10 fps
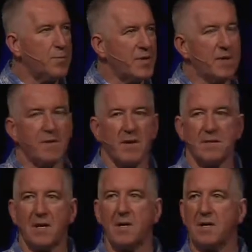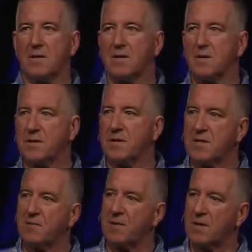But even as I sing it
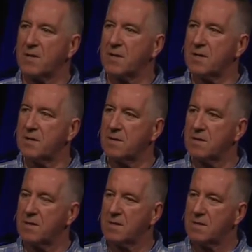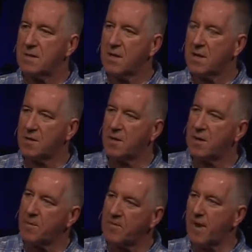differently, I know
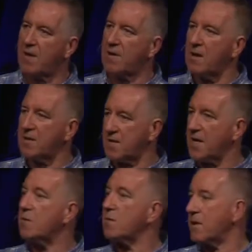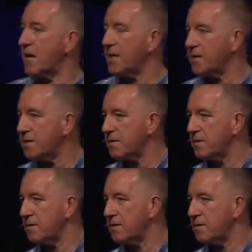that my father-in-law sang it with light.